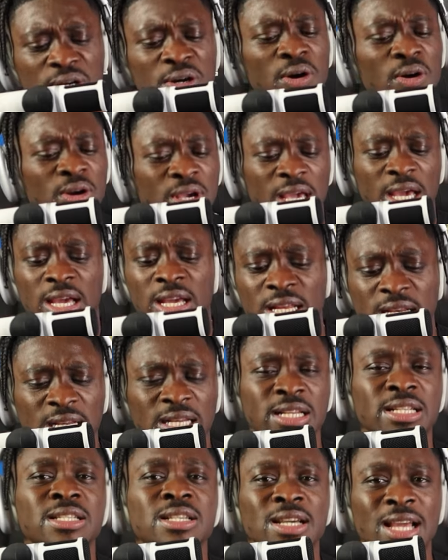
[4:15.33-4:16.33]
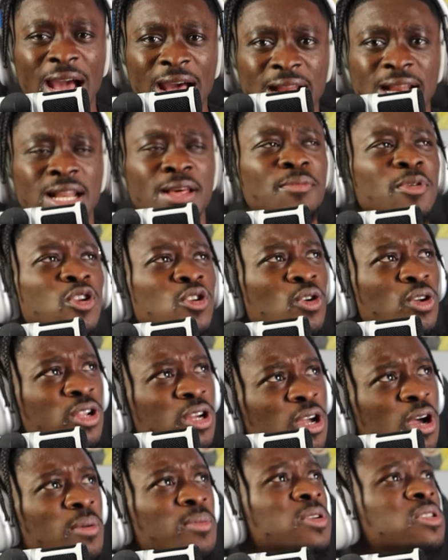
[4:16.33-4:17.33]
Okay, you gotta let me know in
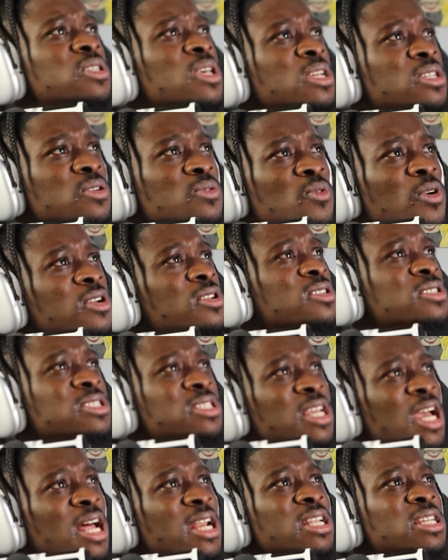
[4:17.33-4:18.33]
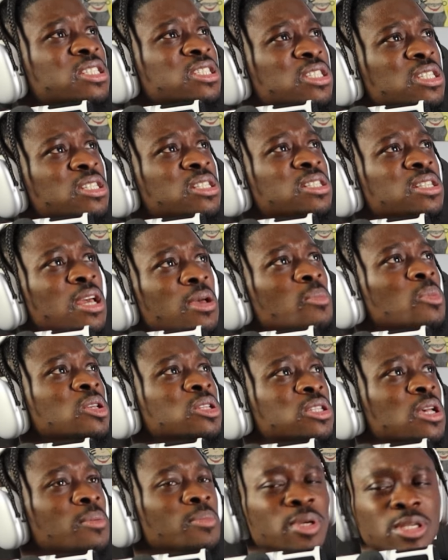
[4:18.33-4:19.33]
the comment section, what does Yani Chi
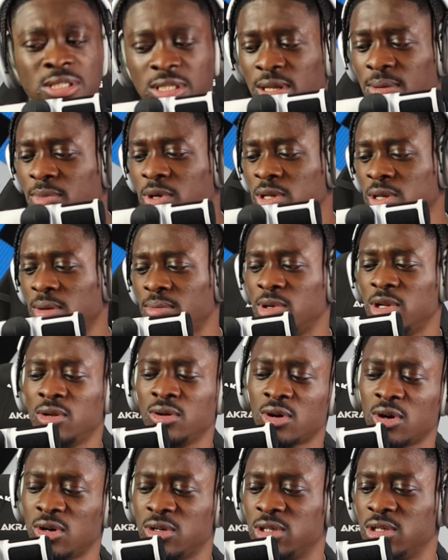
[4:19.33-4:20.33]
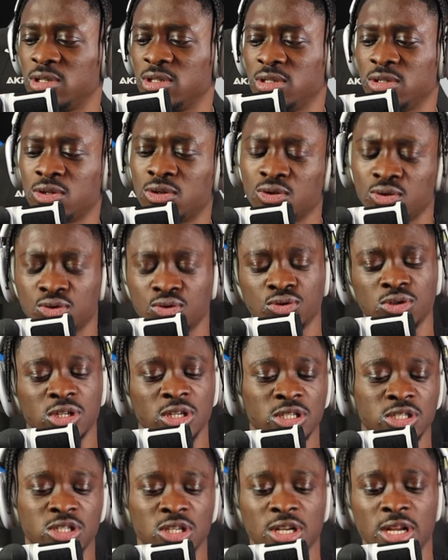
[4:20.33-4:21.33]
Nemishe means? Let me look on the Google
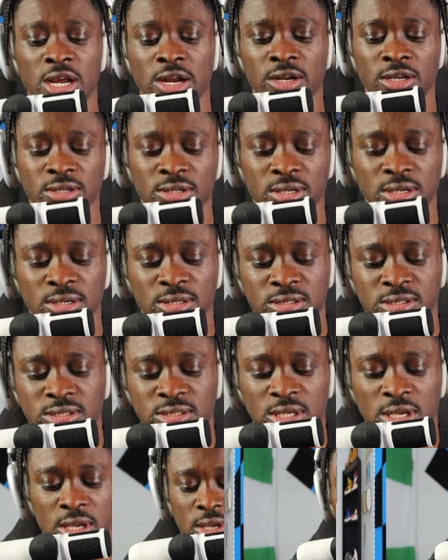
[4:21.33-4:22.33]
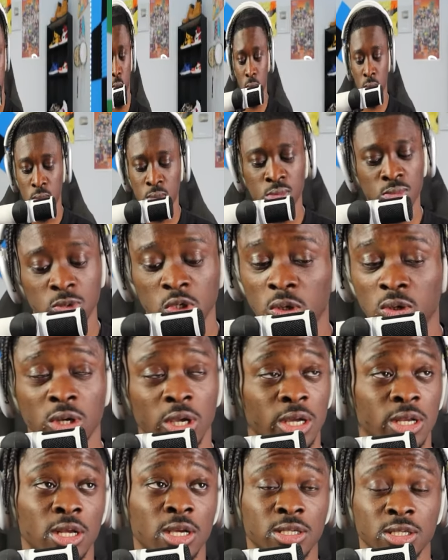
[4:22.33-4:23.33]
dictionary, you know what I'm saying?
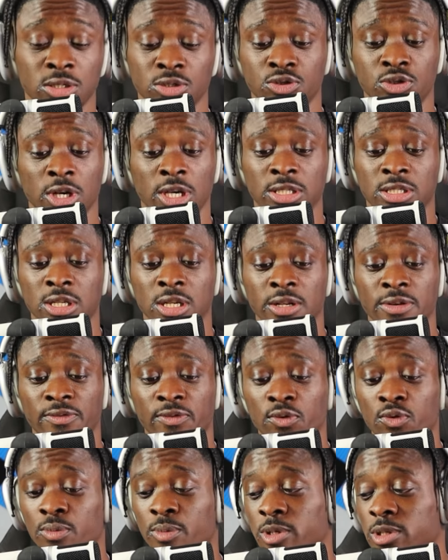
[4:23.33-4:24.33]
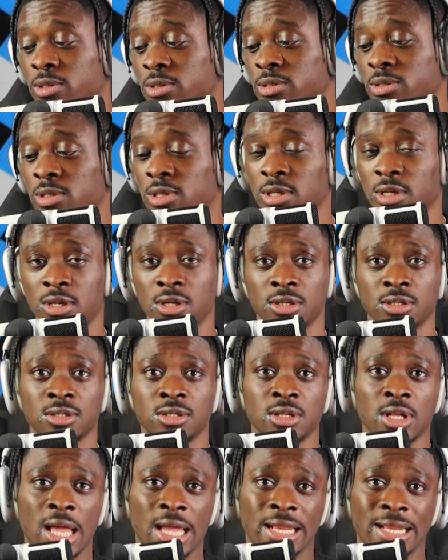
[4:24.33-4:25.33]
Okay, it doesn't translate it for me
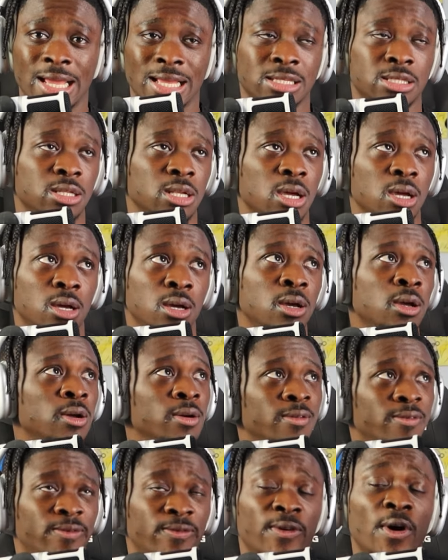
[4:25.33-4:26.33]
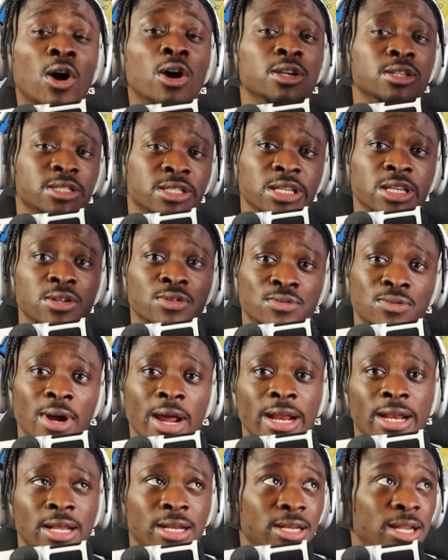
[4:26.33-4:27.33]
because like that's not Farsi
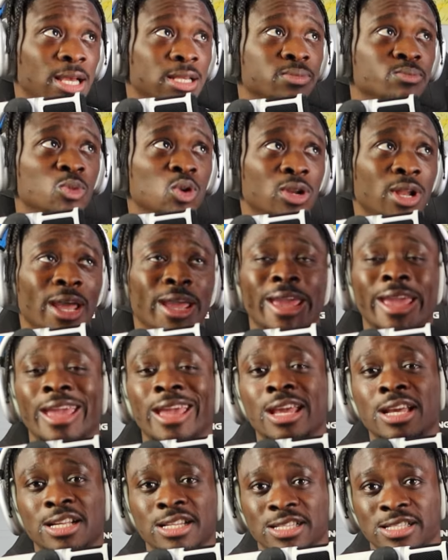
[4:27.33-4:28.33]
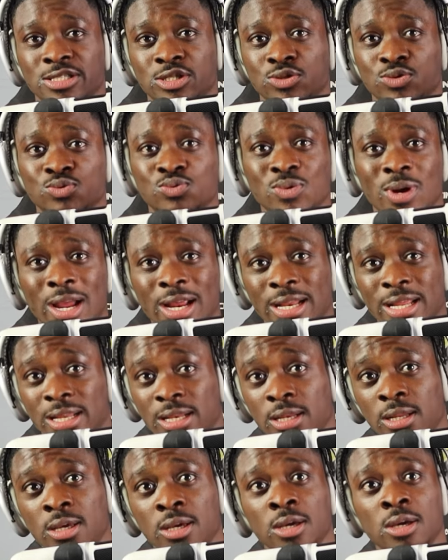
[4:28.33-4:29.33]
writing, that's more like English
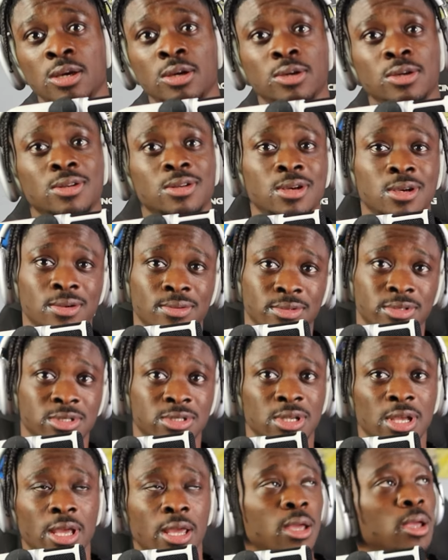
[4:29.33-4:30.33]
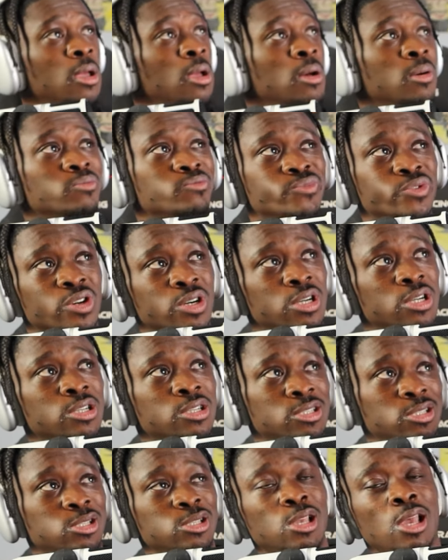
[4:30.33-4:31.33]
writing, you know what I'm saying? But
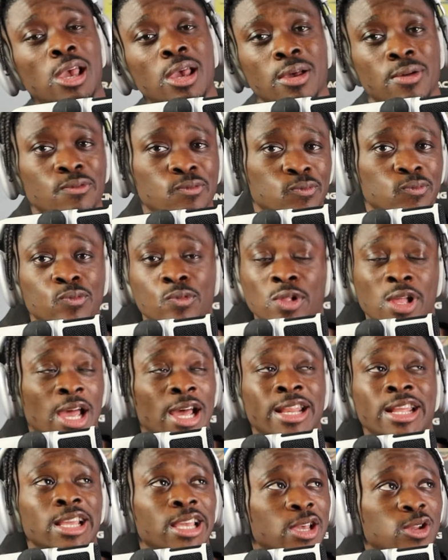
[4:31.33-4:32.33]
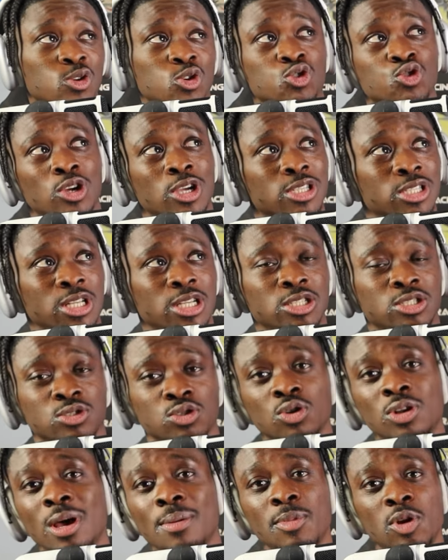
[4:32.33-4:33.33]
yeah, I didn't get no translation.
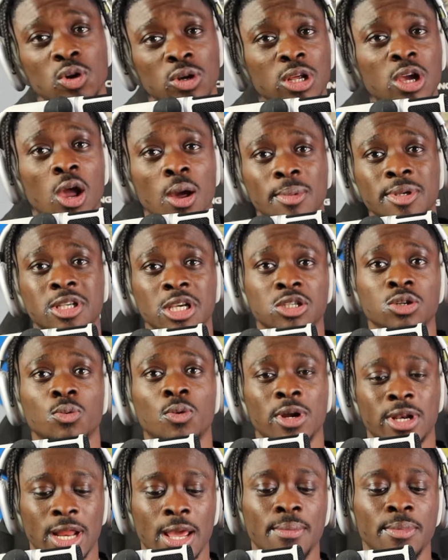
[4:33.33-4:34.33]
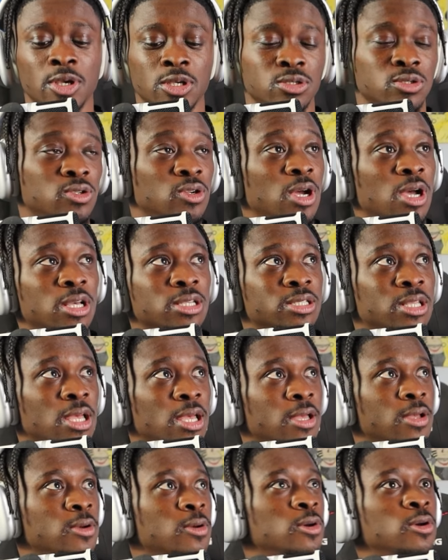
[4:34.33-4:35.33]
So let me know in the comment section what that means, you know what I'm saying?